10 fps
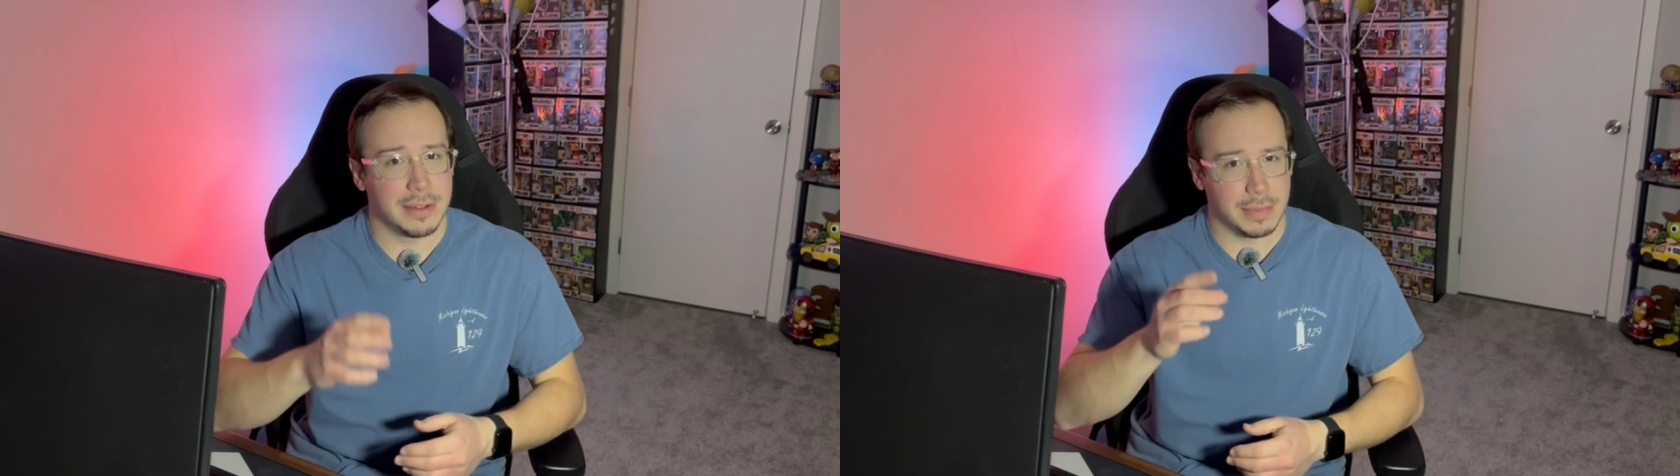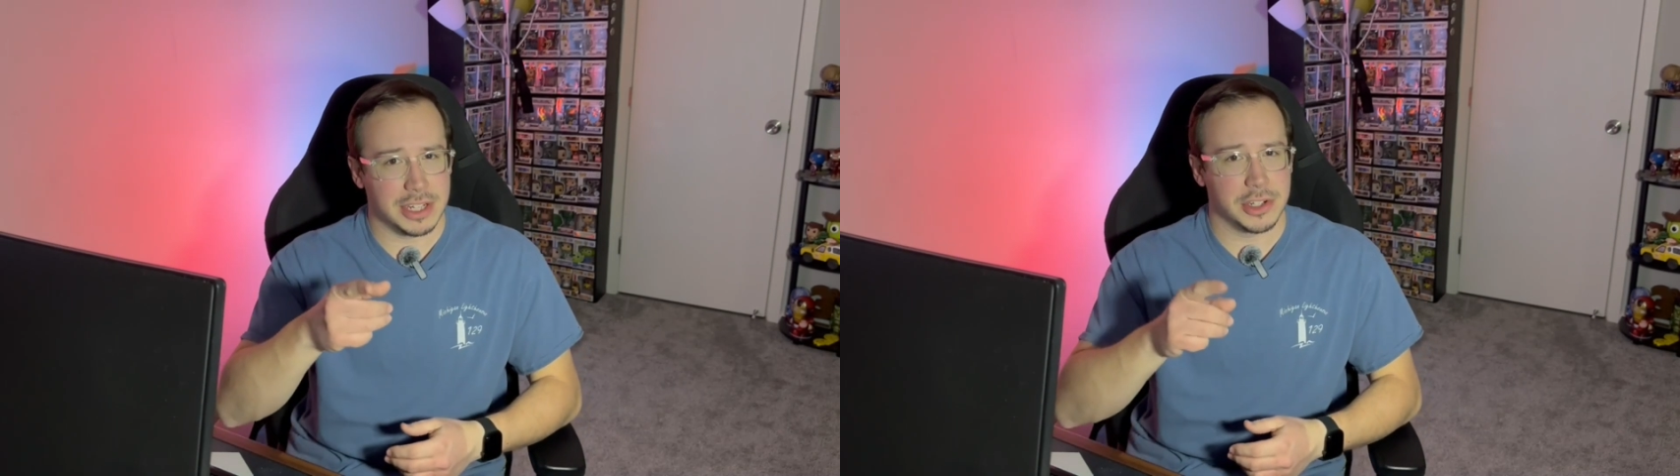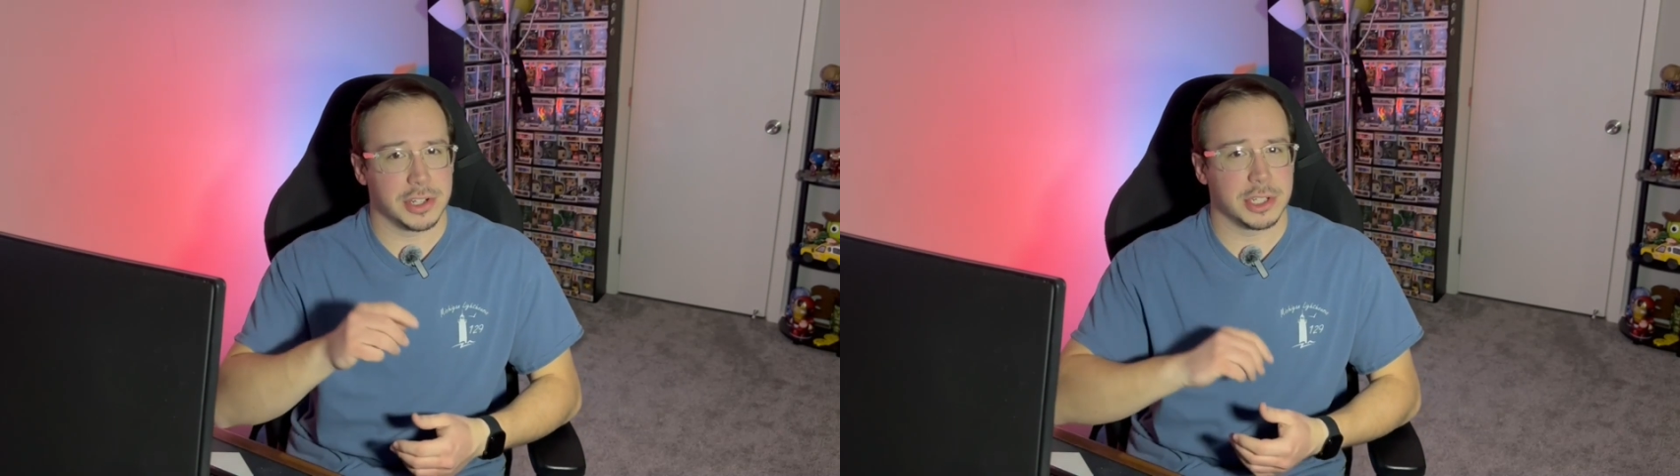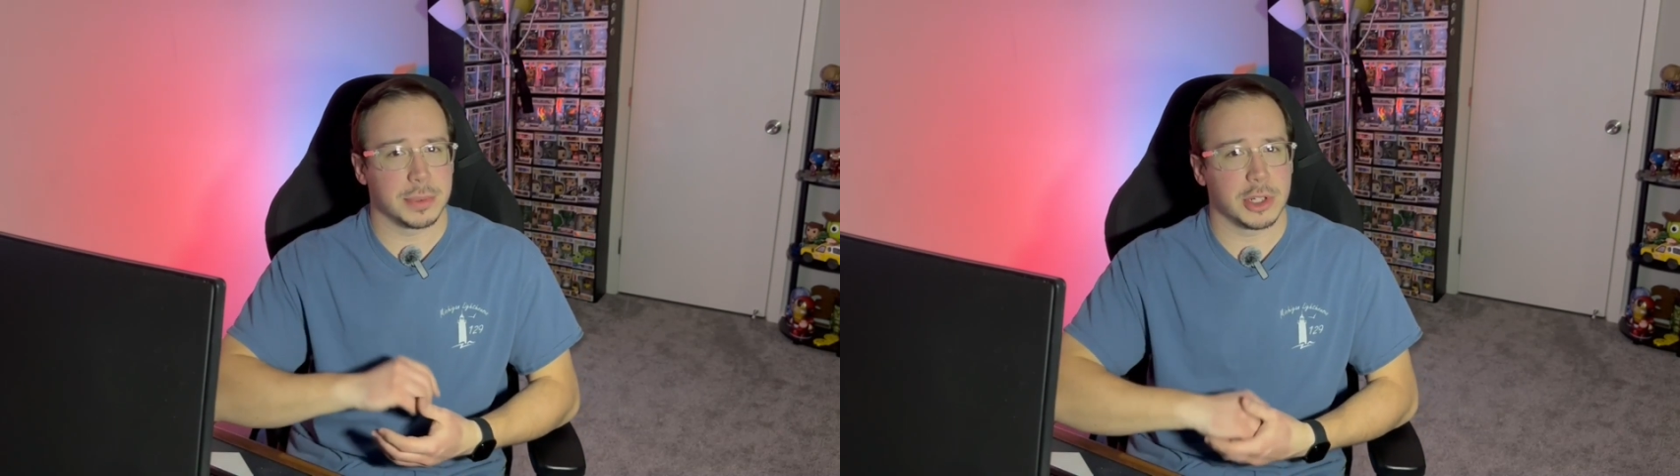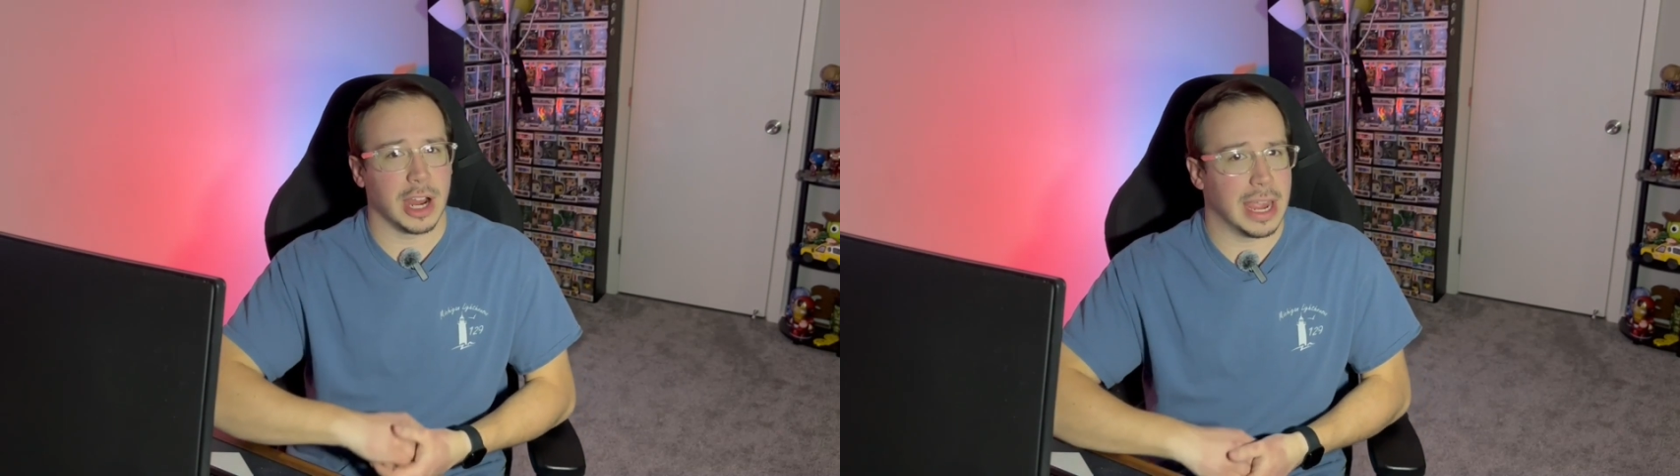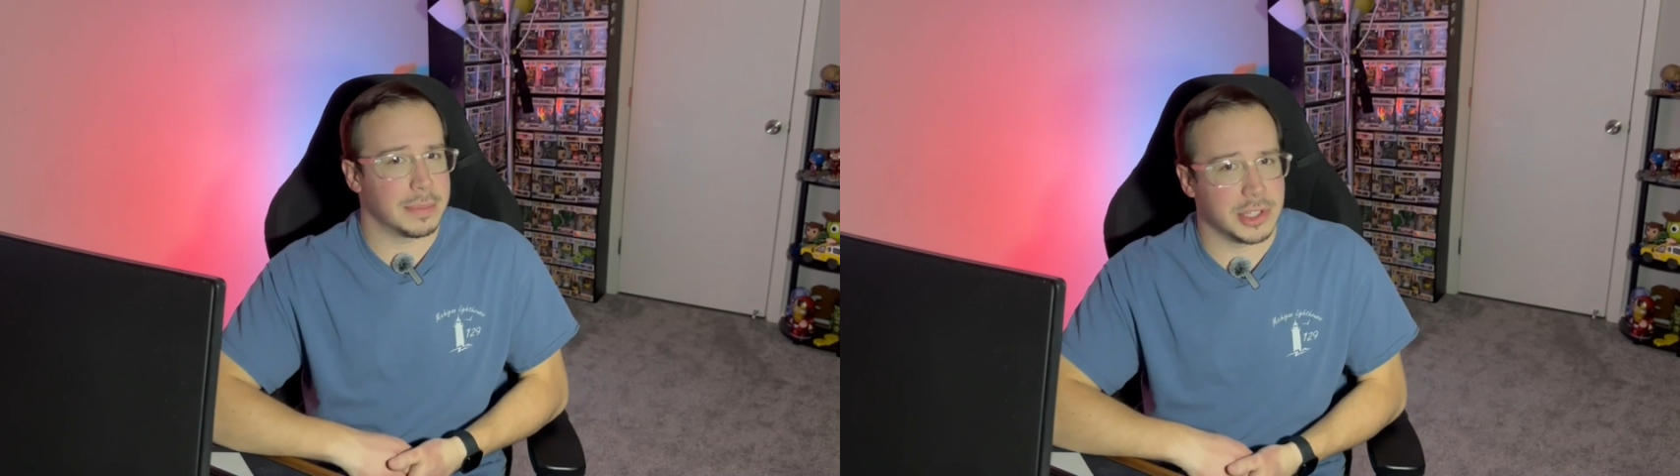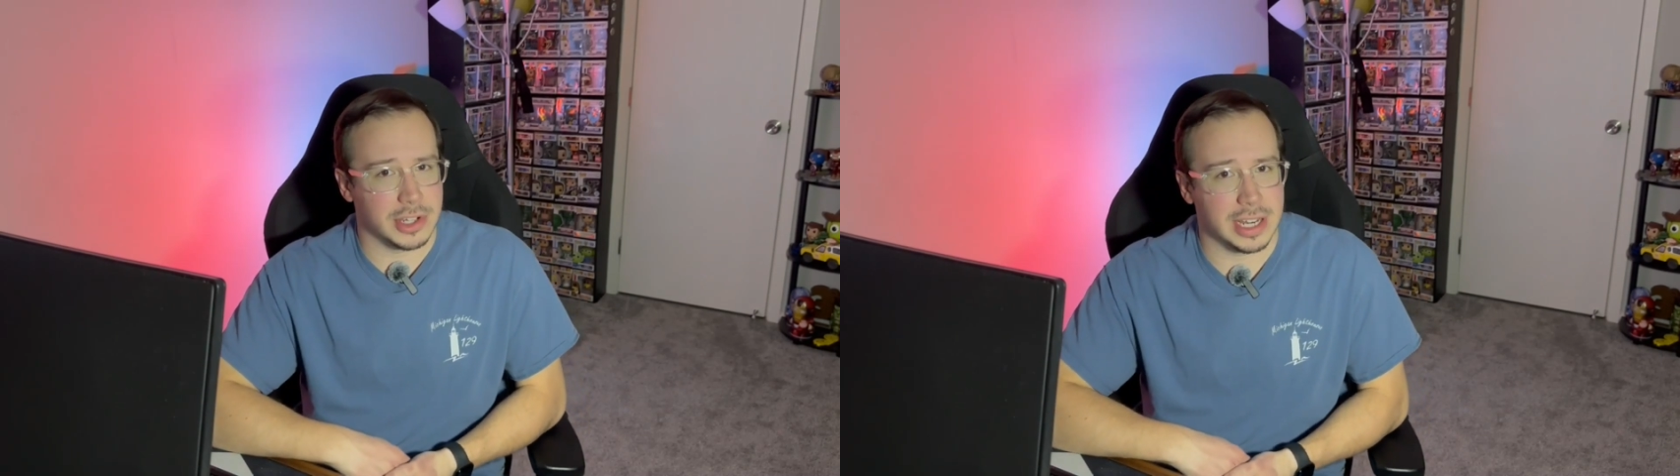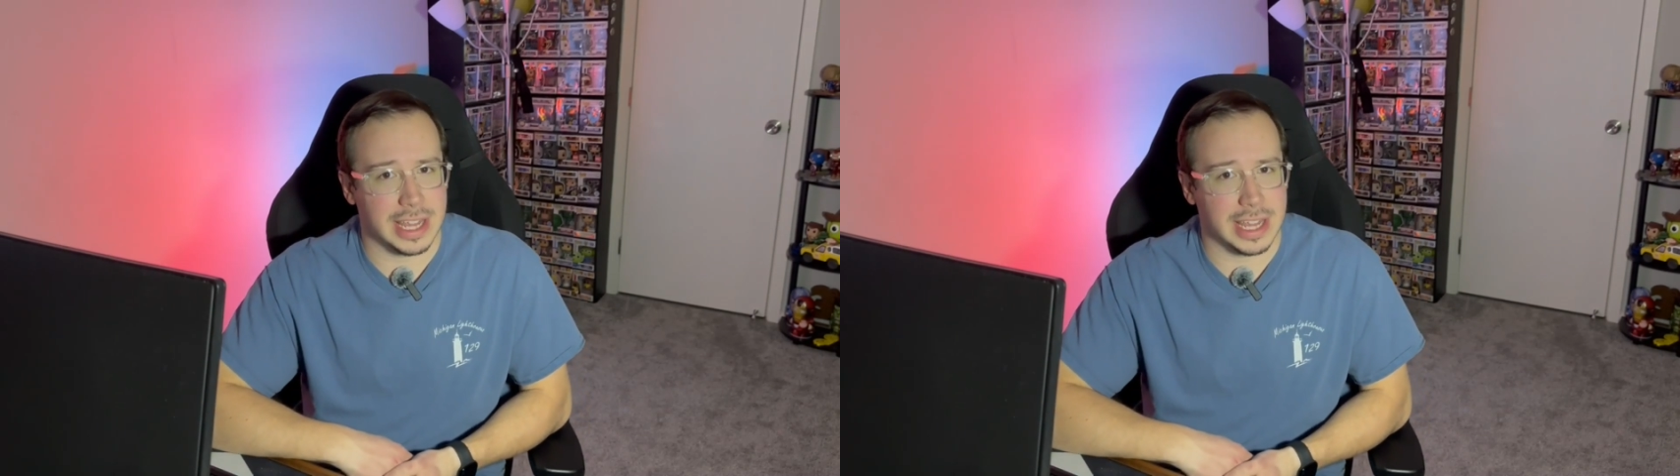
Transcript: Make sure you subscribe so you can